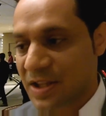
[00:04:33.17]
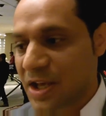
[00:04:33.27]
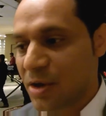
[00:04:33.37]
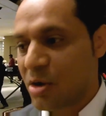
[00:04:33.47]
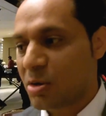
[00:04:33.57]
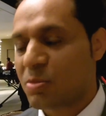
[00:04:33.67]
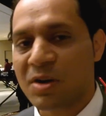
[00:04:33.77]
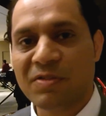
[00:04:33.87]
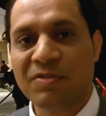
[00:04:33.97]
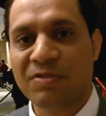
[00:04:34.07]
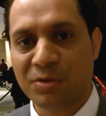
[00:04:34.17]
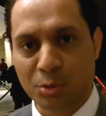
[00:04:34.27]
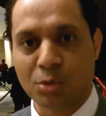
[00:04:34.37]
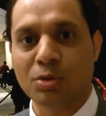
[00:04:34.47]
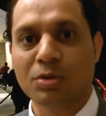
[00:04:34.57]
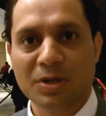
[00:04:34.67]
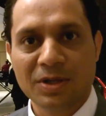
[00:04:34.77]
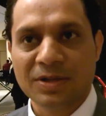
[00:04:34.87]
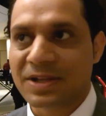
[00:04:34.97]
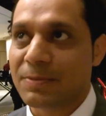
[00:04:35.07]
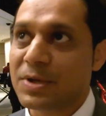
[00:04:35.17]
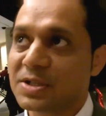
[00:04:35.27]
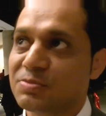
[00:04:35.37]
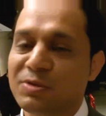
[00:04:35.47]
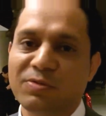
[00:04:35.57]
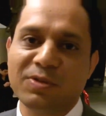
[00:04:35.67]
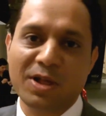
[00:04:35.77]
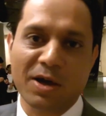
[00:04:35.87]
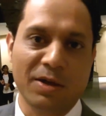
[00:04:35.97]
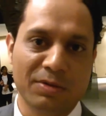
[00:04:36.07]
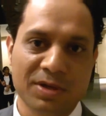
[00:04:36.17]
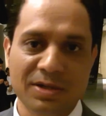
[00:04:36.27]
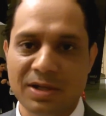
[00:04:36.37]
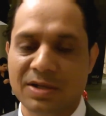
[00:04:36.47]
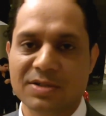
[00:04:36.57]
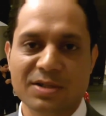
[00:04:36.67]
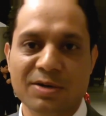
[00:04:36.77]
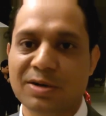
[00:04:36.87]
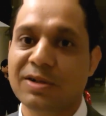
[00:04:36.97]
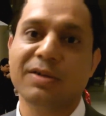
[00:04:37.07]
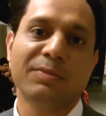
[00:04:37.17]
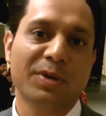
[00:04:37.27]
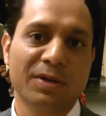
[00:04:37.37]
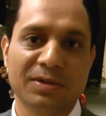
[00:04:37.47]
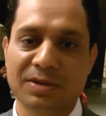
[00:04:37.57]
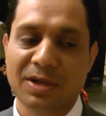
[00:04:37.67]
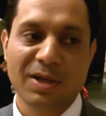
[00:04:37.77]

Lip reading: they are my fuel that makes me fly. Okay, like I said earlier in my